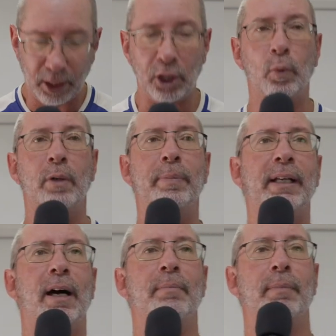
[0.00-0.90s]
you will
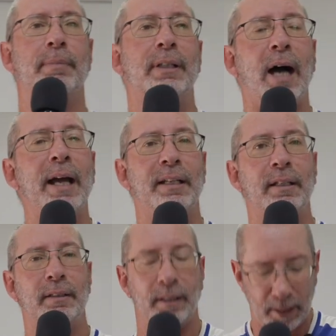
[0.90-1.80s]
become
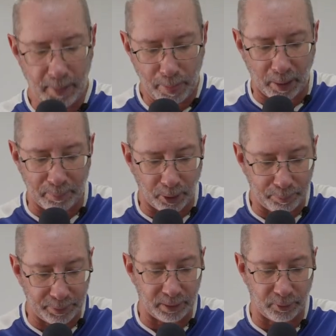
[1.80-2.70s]
guided by
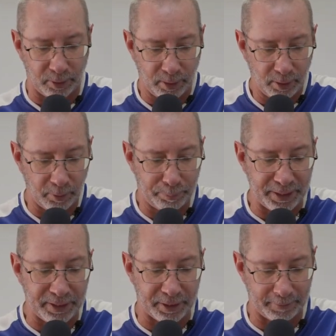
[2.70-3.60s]
popular
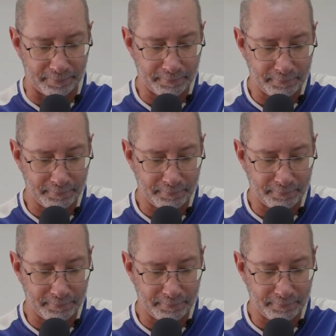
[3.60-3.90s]
opinion.